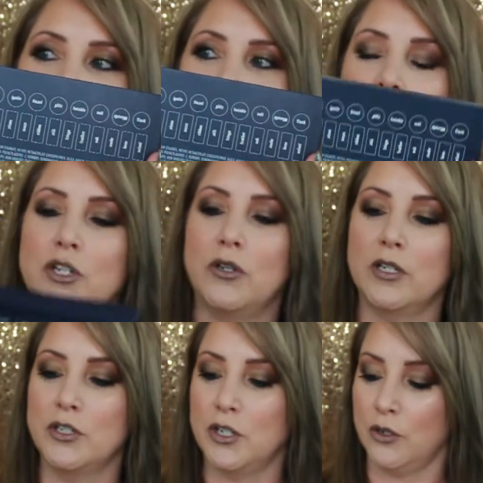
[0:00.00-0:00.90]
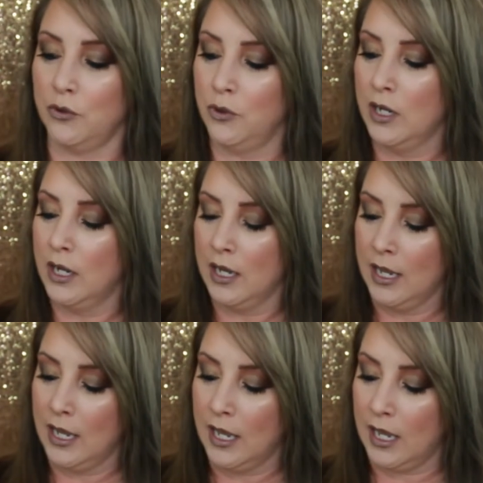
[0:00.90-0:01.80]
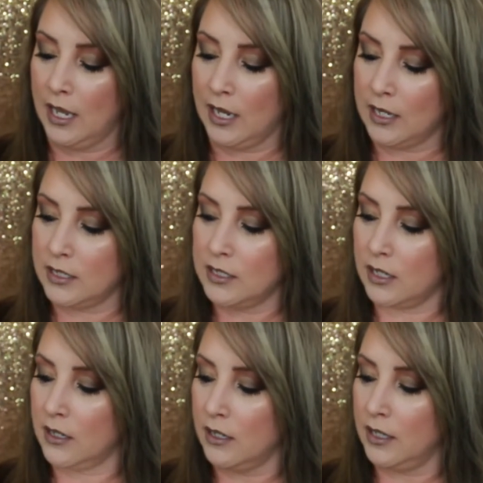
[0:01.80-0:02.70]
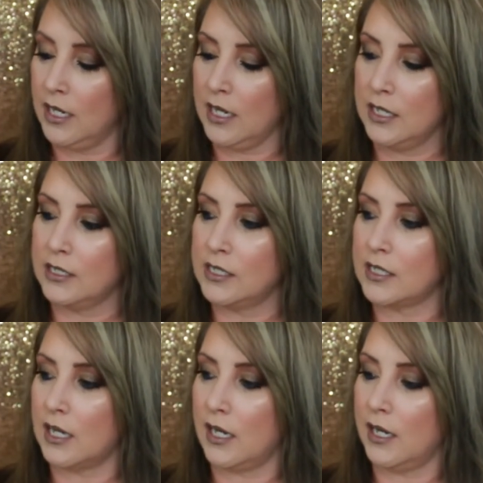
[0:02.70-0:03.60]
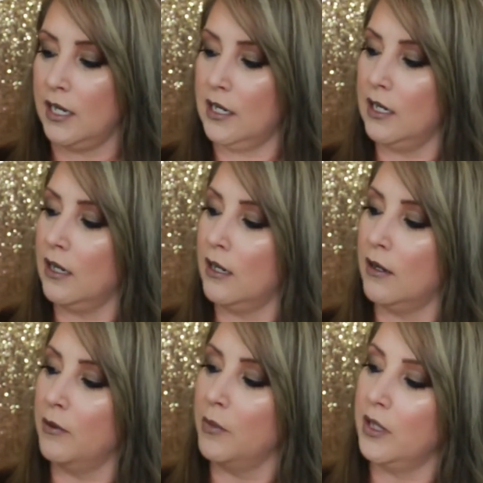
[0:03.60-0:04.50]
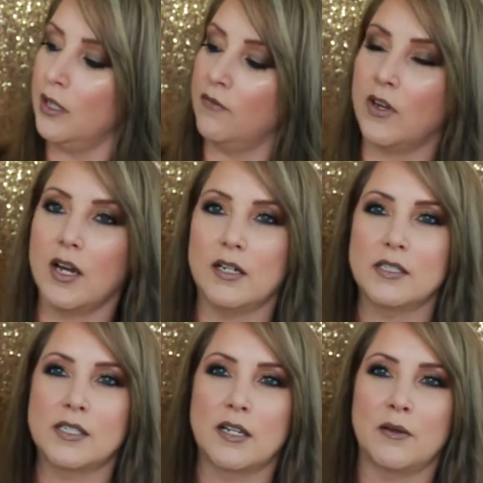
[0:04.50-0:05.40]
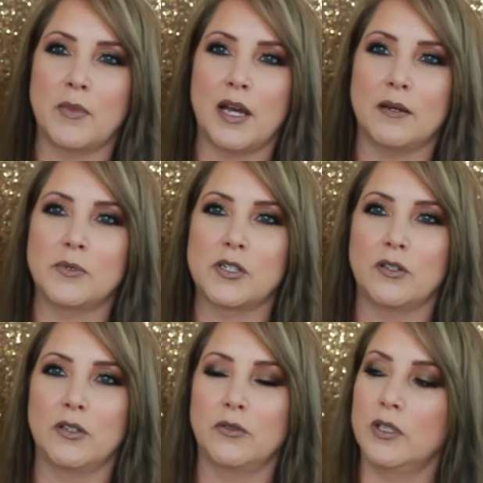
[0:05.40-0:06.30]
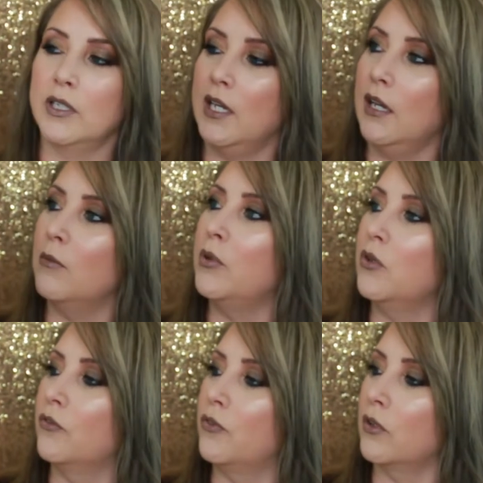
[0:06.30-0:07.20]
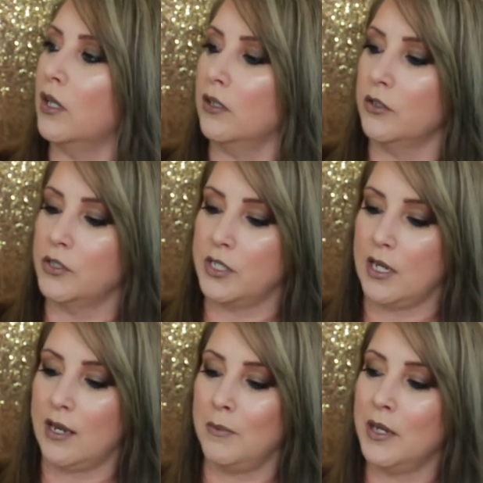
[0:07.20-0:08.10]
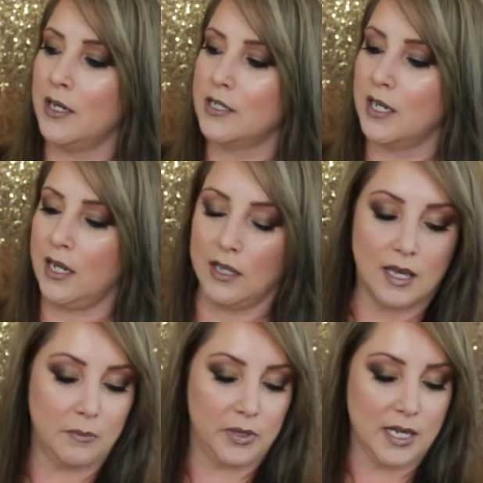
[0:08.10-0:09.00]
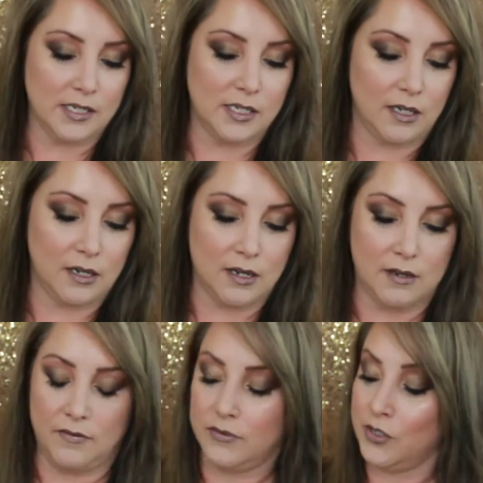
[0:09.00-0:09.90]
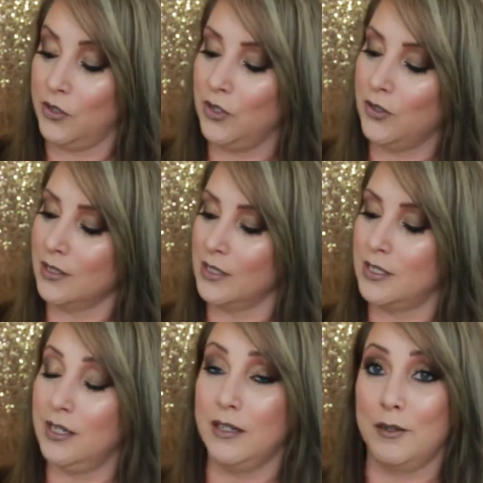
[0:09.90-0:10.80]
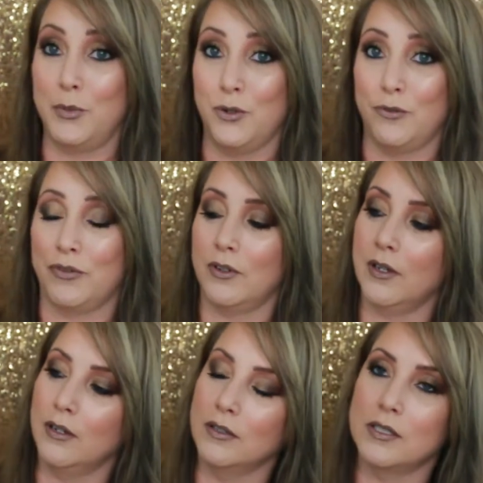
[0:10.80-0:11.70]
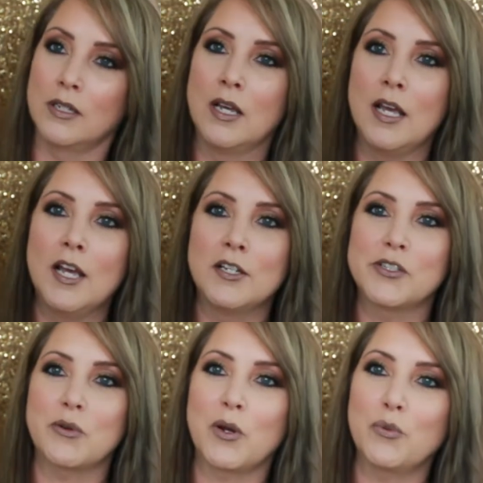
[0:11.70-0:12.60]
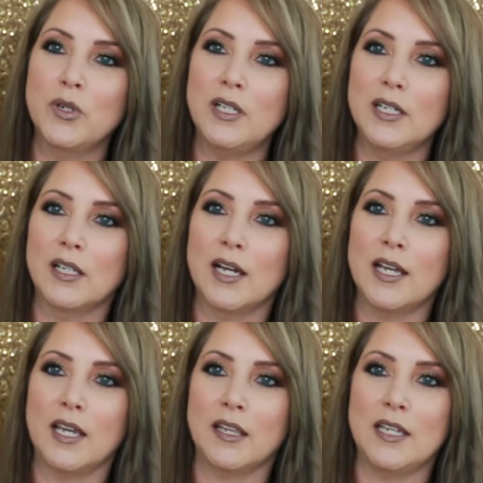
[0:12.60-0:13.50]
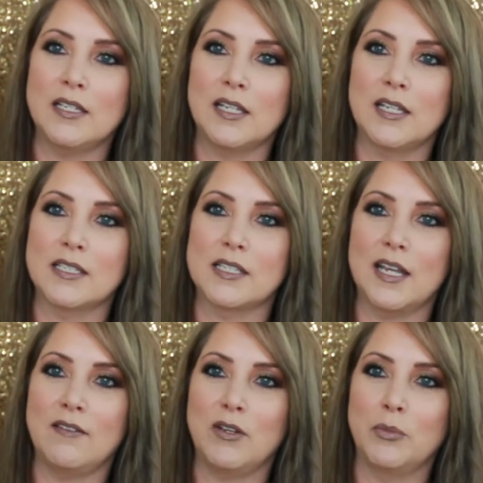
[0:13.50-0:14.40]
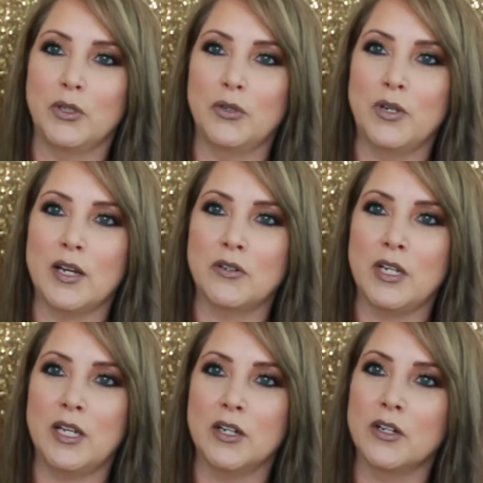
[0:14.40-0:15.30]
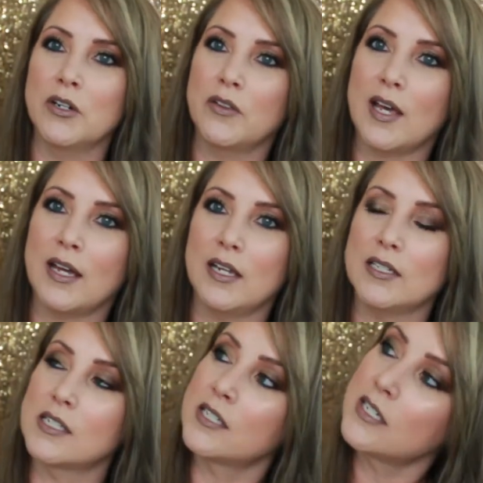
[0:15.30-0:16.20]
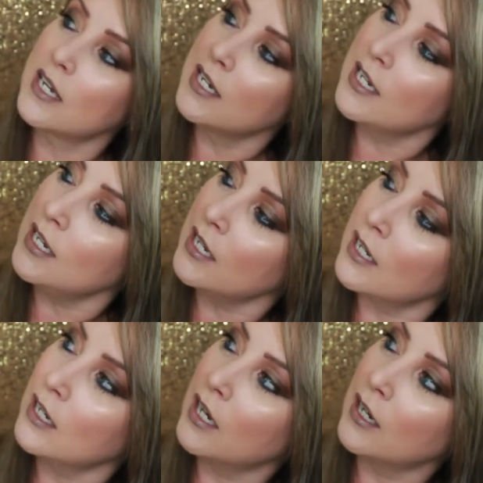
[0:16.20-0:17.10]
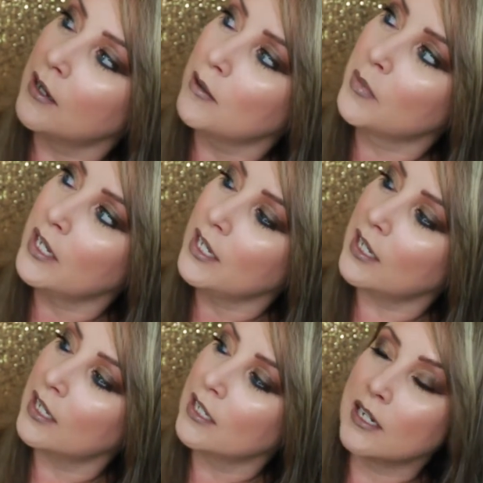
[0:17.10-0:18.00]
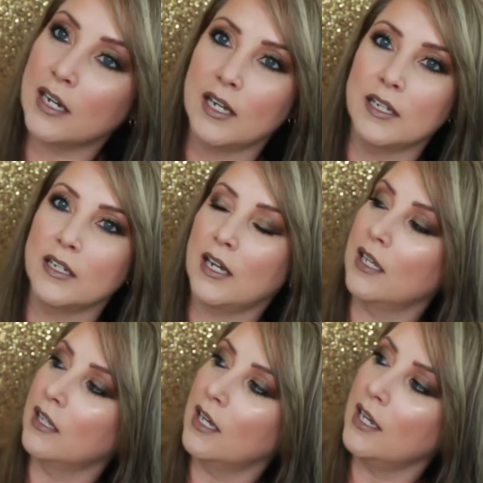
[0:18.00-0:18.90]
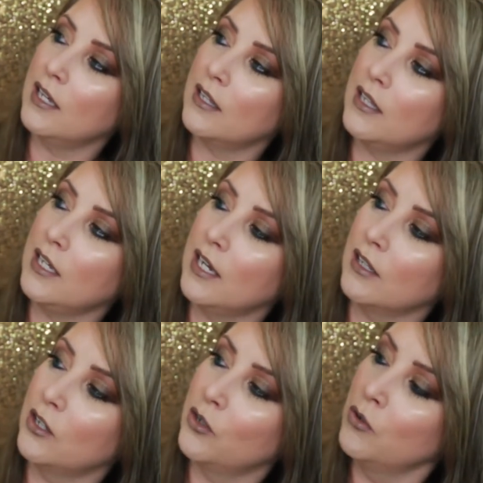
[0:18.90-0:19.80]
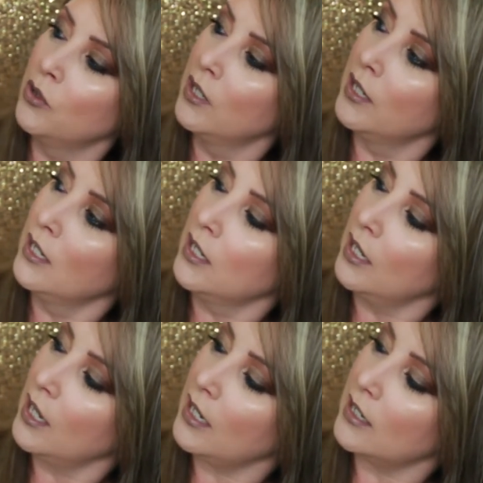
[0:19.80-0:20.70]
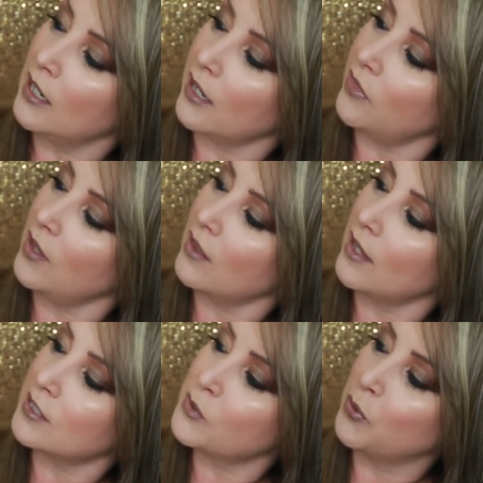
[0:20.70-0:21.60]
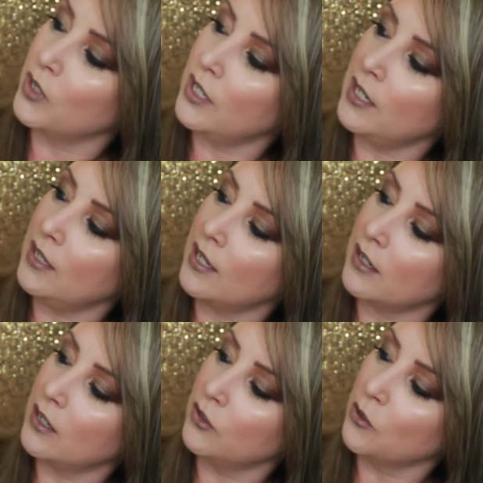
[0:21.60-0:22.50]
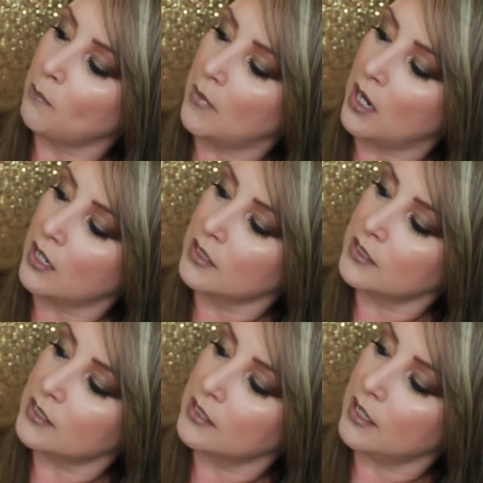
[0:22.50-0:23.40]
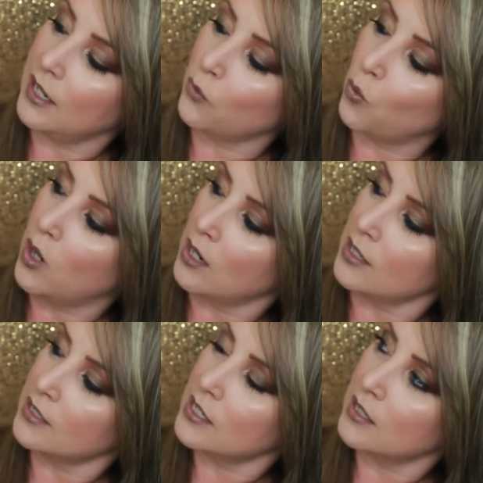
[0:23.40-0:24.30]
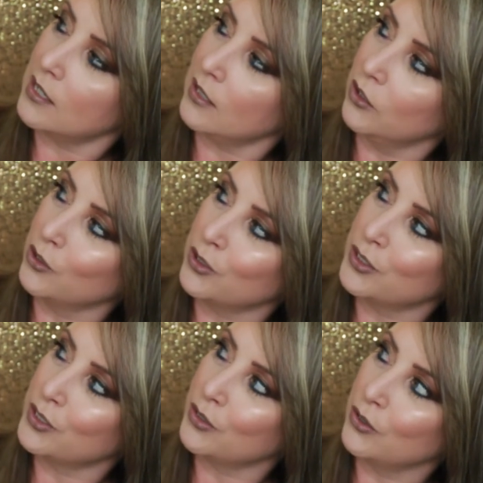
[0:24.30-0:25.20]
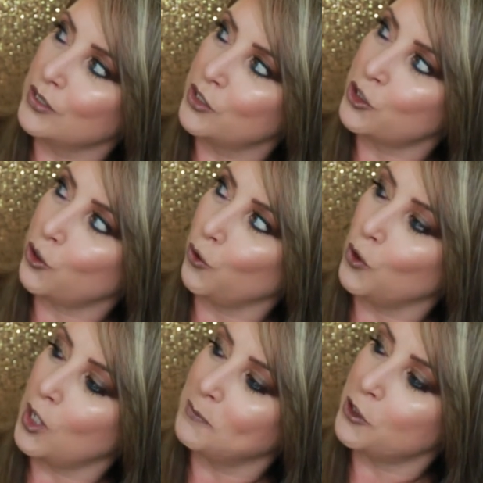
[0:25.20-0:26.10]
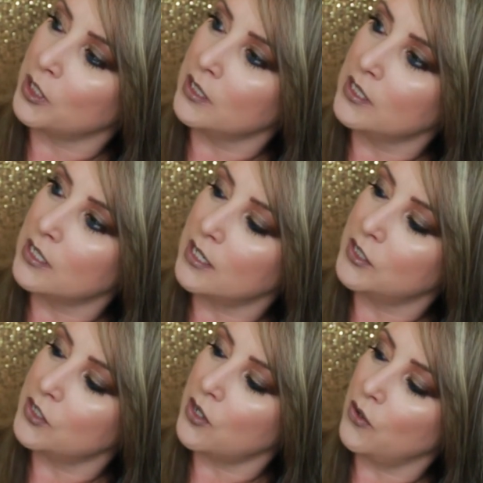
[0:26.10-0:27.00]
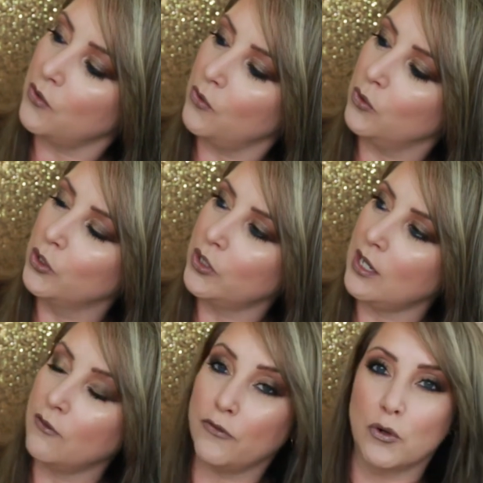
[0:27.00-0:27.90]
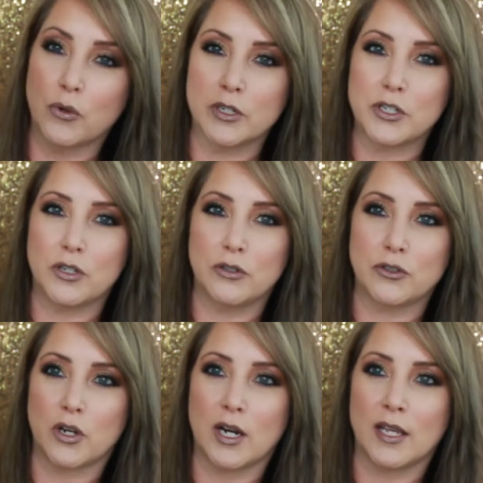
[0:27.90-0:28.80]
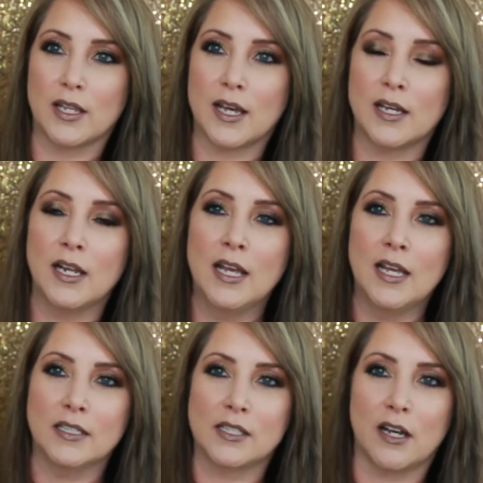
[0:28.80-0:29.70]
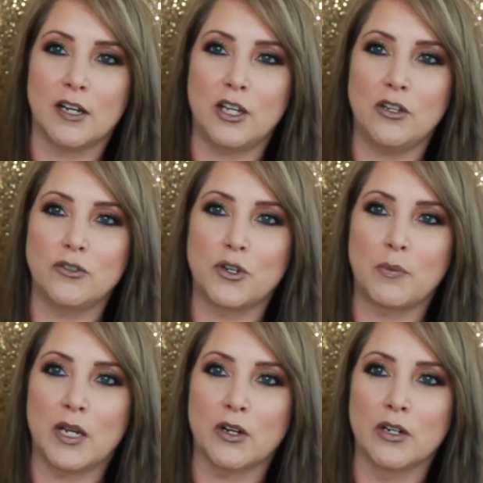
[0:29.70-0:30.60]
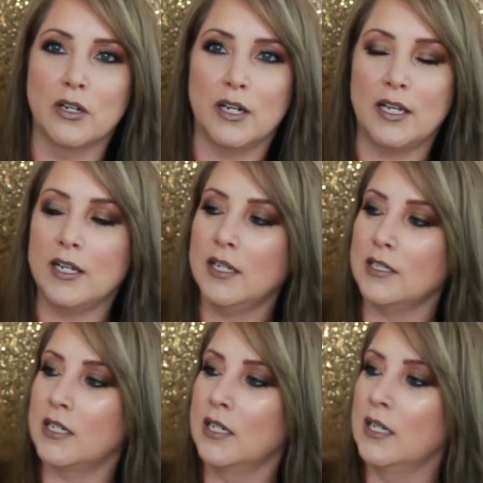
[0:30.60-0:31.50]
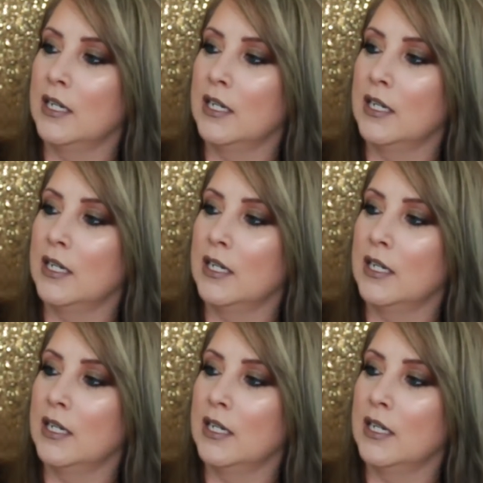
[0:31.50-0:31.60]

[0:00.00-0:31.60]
of what you can do and on the inside um, they've got some absolutely beautiful colors. How about I take that plastic off so you can see the beautiful colors. So I really like the this navy blue down here. That is stunning. Um, again, I, I like the yellow. It, I think that's pretty. That color moss and watt, it looks scrumptious. So looking forward to trying that. It's got a huge mirror in it